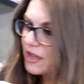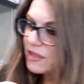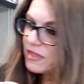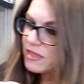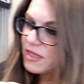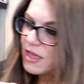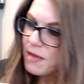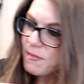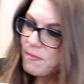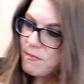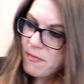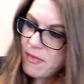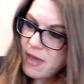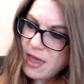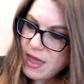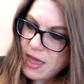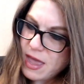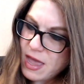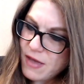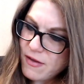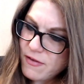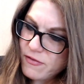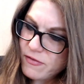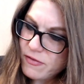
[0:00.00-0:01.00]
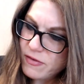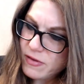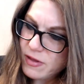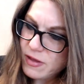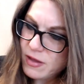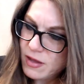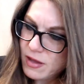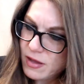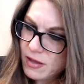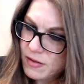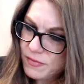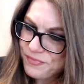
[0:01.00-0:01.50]
they may have,
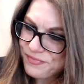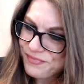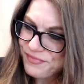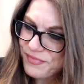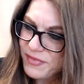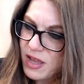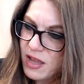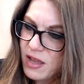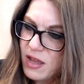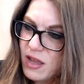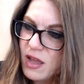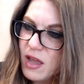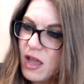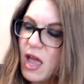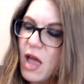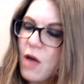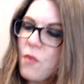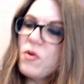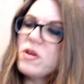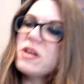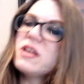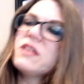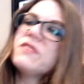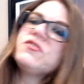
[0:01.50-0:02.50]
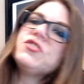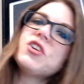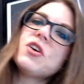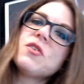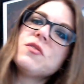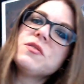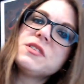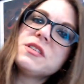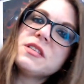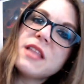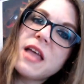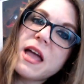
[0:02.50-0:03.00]
I wouldn't have
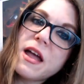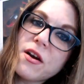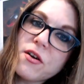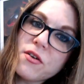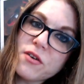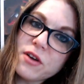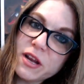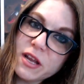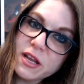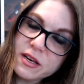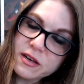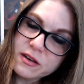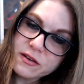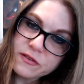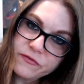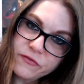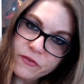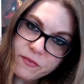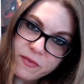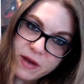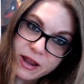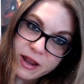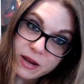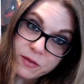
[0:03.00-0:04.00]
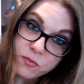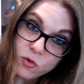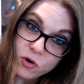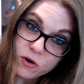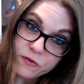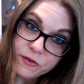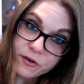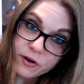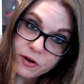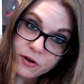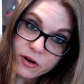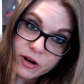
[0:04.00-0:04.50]
chosen that green for Mighty
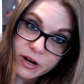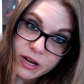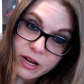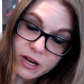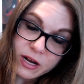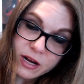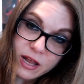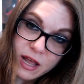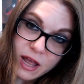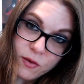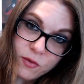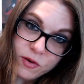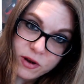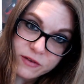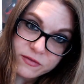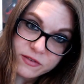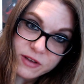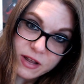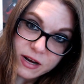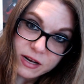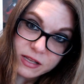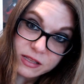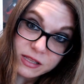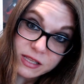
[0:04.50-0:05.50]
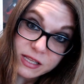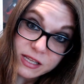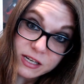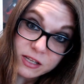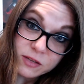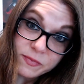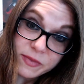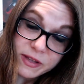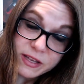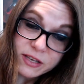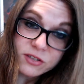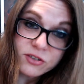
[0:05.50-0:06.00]
Morphin green. I would have done a little
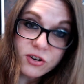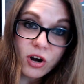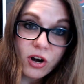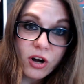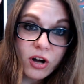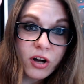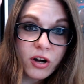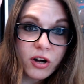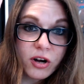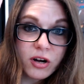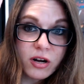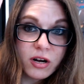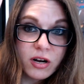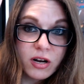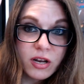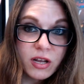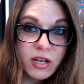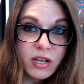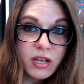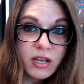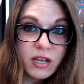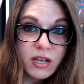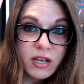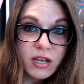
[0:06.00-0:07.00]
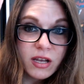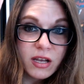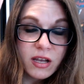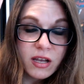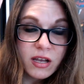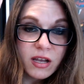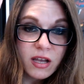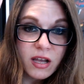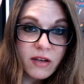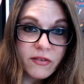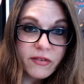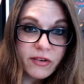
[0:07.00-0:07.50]
bit darker
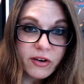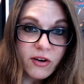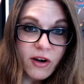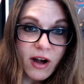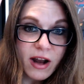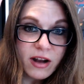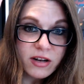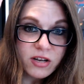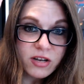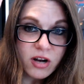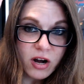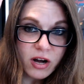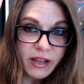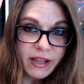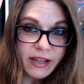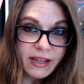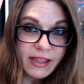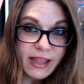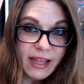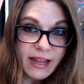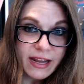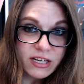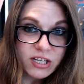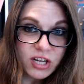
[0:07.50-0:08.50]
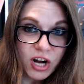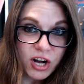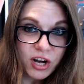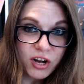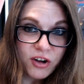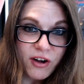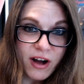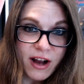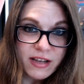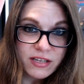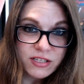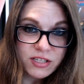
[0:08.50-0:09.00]
of a gra dark, like a dark
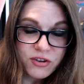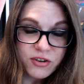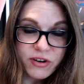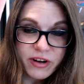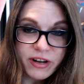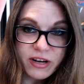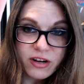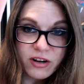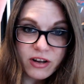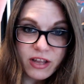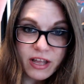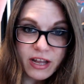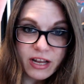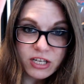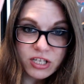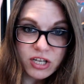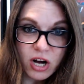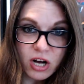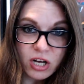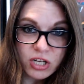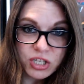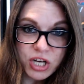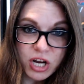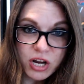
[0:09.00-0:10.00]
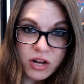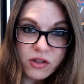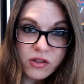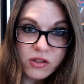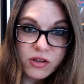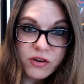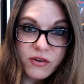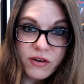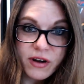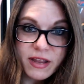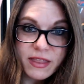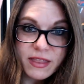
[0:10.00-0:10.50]
grass green or like a dark
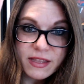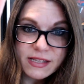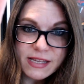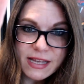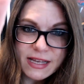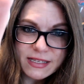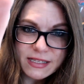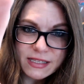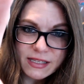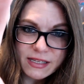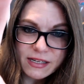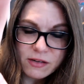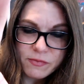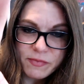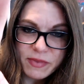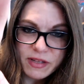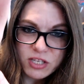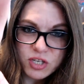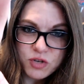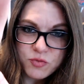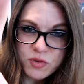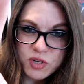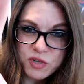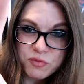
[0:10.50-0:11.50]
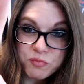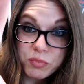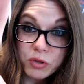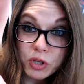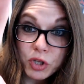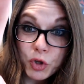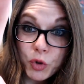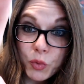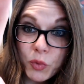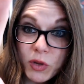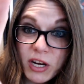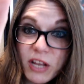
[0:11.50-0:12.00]
jungle green. This has a little bit too much
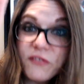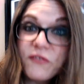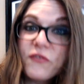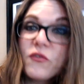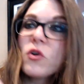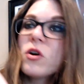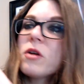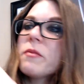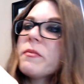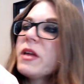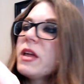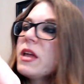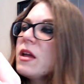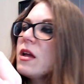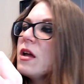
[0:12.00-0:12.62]
blue in it for me,